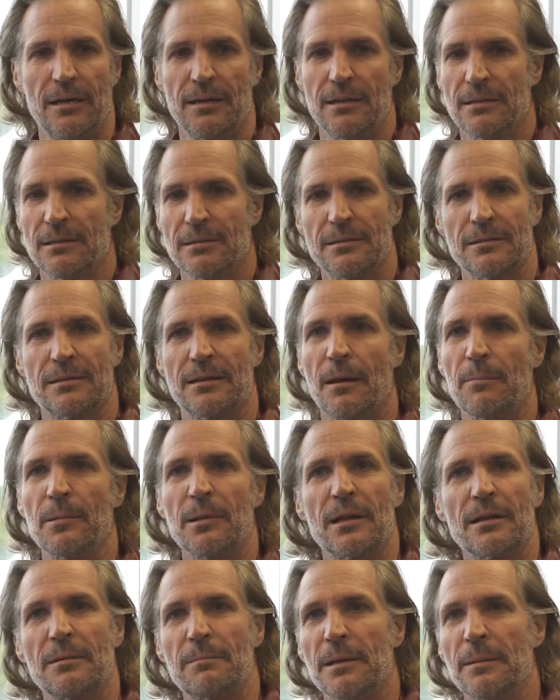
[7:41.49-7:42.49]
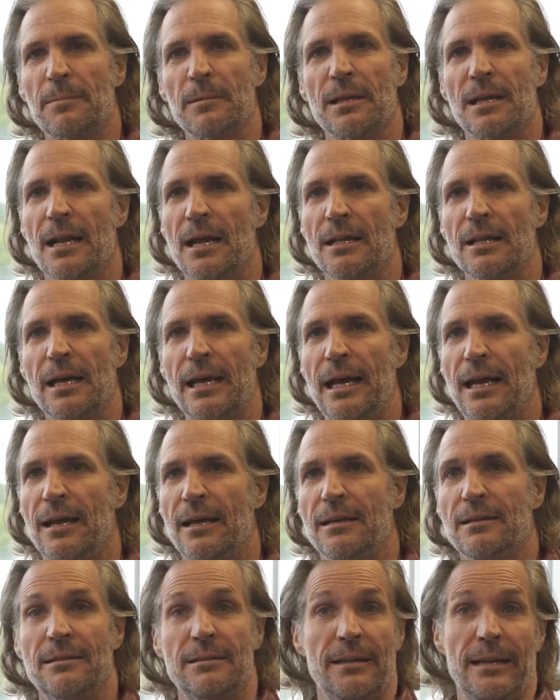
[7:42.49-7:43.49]
a couple hundred people in
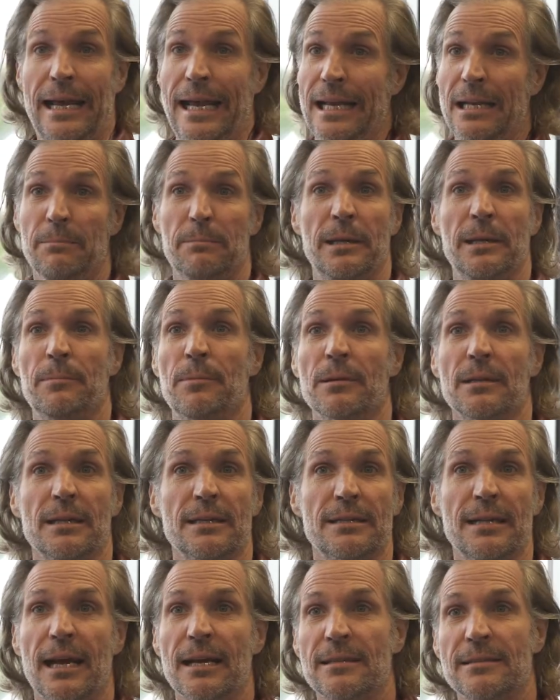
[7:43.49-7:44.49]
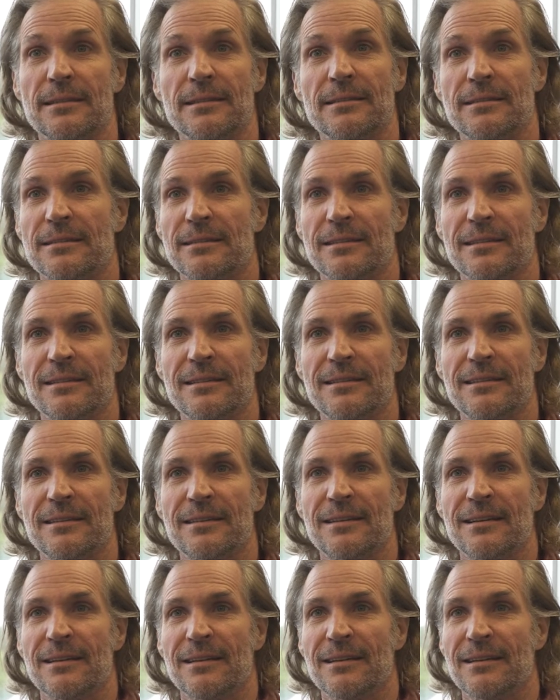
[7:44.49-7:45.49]
LA, 8 people in Texas,
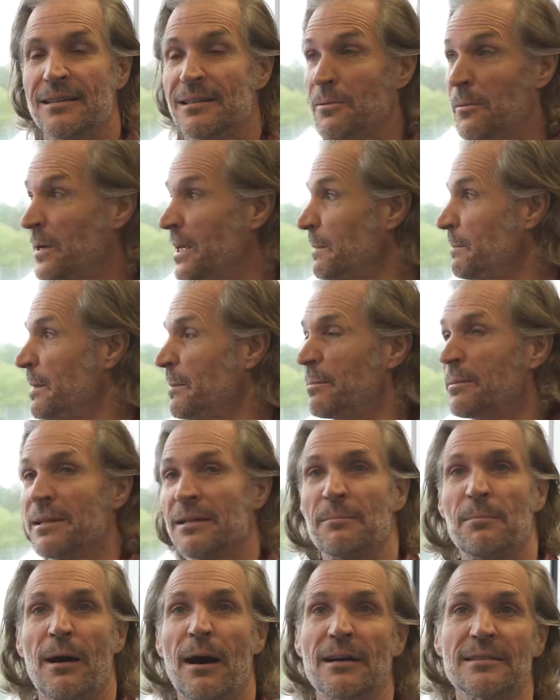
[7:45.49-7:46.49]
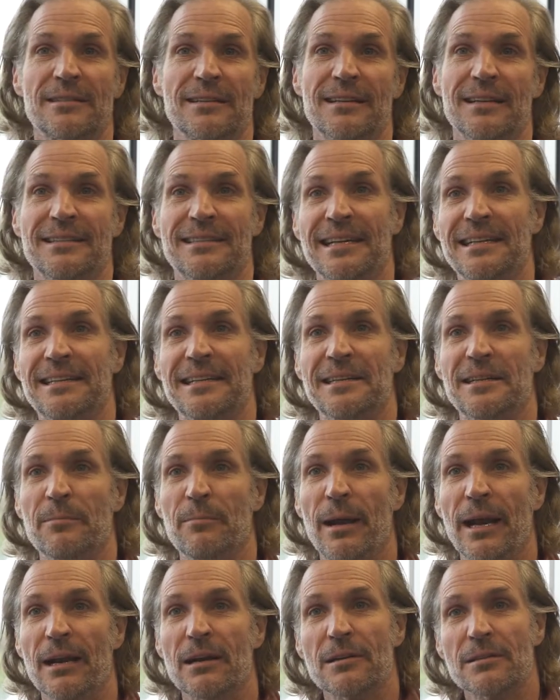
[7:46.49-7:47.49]
20 people in Boston at TT the
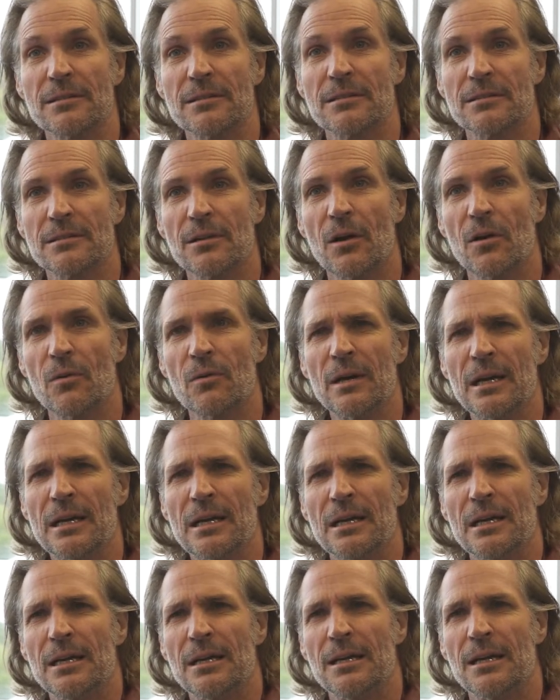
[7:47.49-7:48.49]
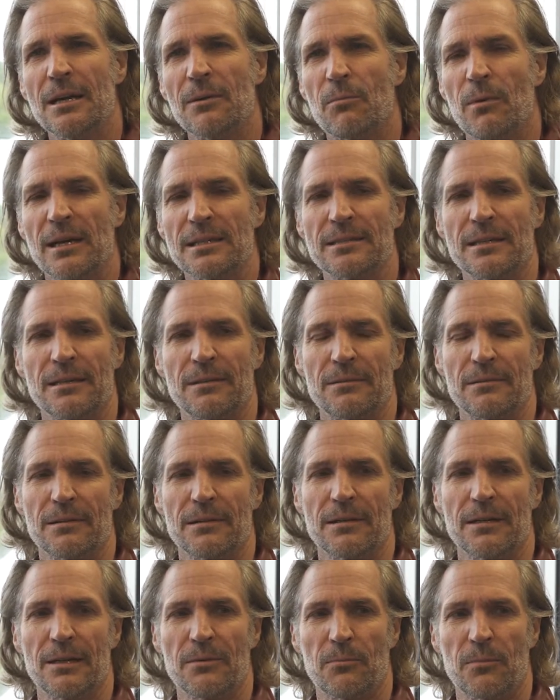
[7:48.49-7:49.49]
Bears. So it
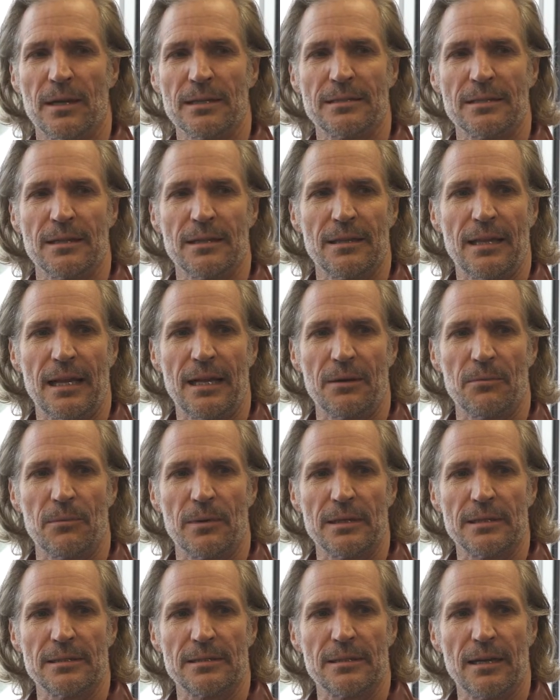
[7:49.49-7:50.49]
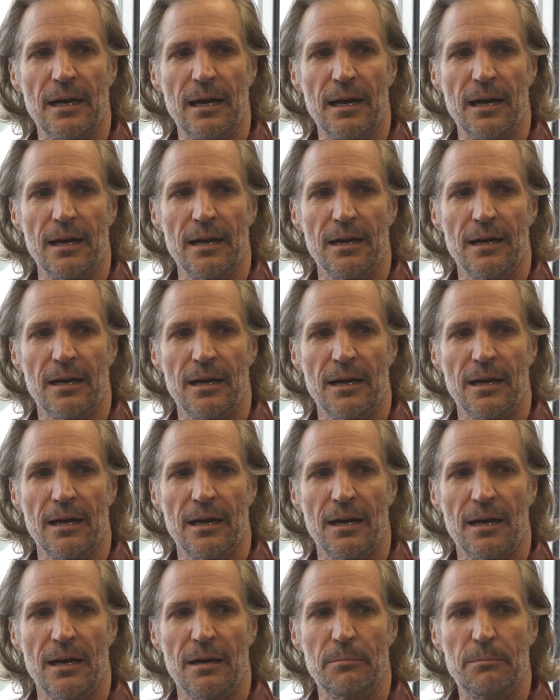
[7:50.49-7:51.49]
wasn't that it was a
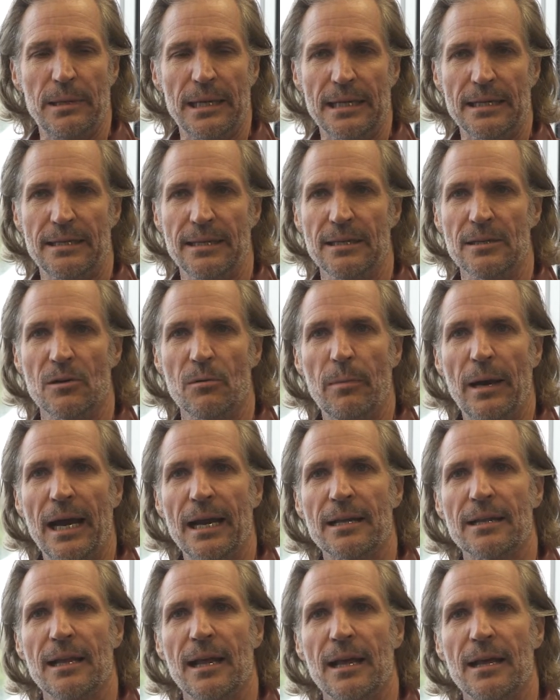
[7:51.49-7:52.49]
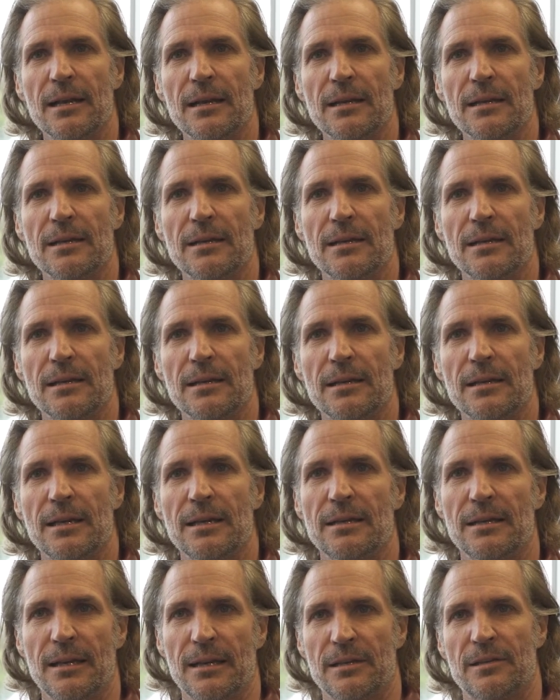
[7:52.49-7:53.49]
big deal back then.
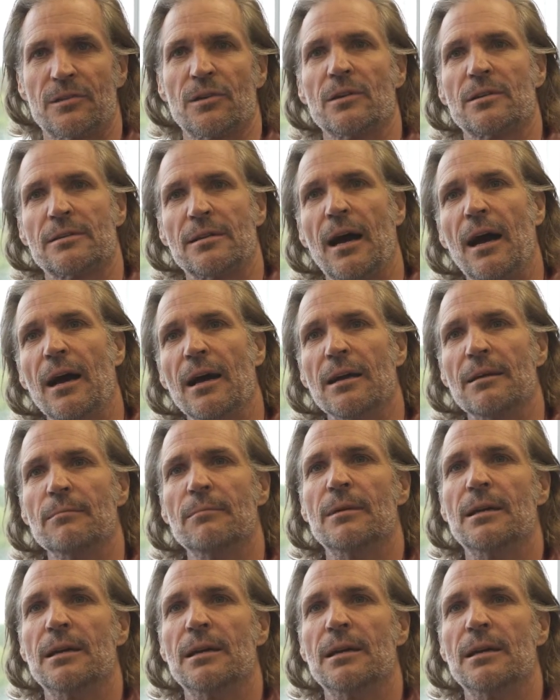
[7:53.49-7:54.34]
It took time